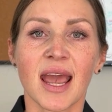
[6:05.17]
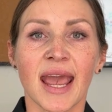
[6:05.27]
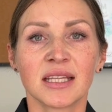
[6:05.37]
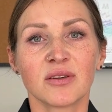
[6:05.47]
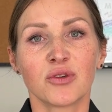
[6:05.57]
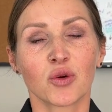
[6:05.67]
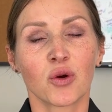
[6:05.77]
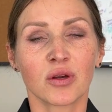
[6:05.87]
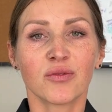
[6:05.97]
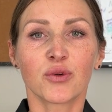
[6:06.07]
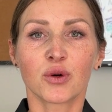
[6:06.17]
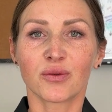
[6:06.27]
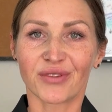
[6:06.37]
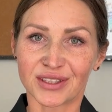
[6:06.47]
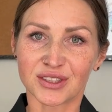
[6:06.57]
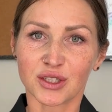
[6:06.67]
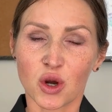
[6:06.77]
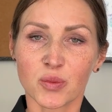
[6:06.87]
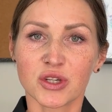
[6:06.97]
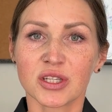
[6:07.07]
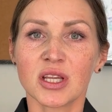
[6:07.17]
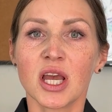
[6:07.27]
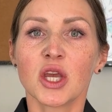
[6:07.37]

And if you're going for a vented option,